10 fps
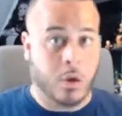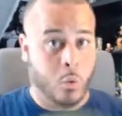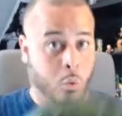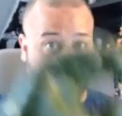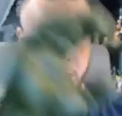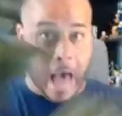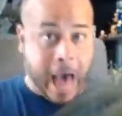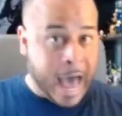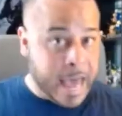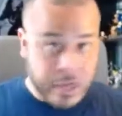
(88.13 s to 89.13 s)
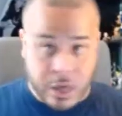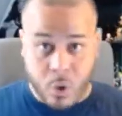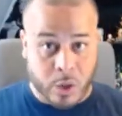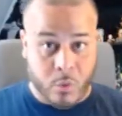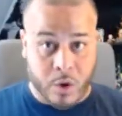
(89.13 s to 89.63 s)
Was I the
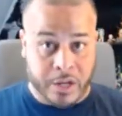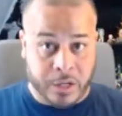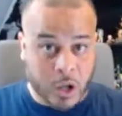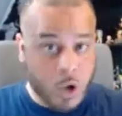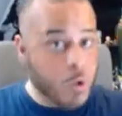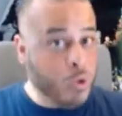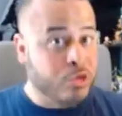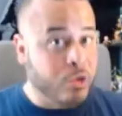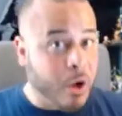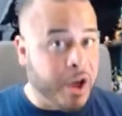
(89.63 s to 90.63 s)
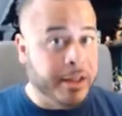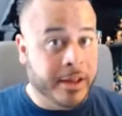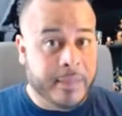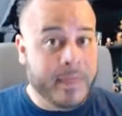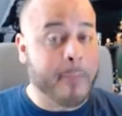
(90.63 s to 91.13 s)
only one who thought
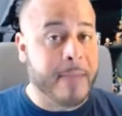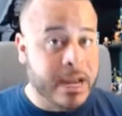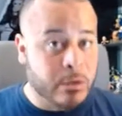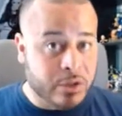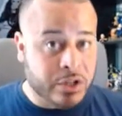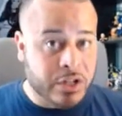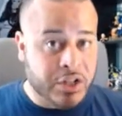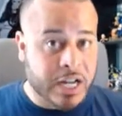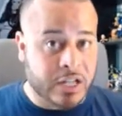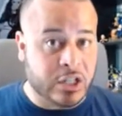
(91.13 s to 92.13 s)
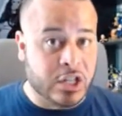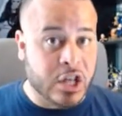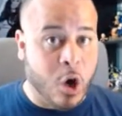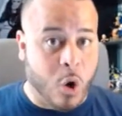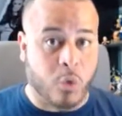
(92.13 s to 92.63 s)
that Banner was going to change into the
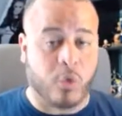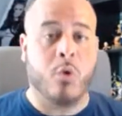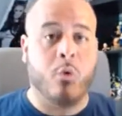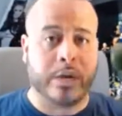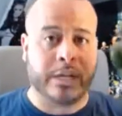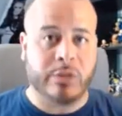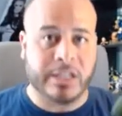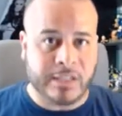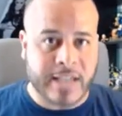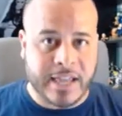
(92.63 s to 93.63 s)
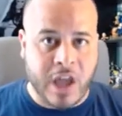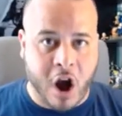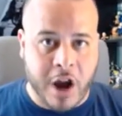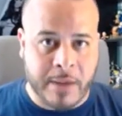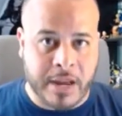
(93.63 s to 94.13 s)
Hulk when he was inside the
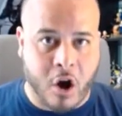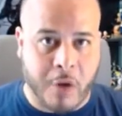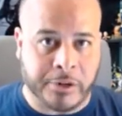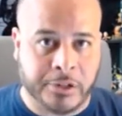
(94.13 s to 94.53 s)
Iron Man armor?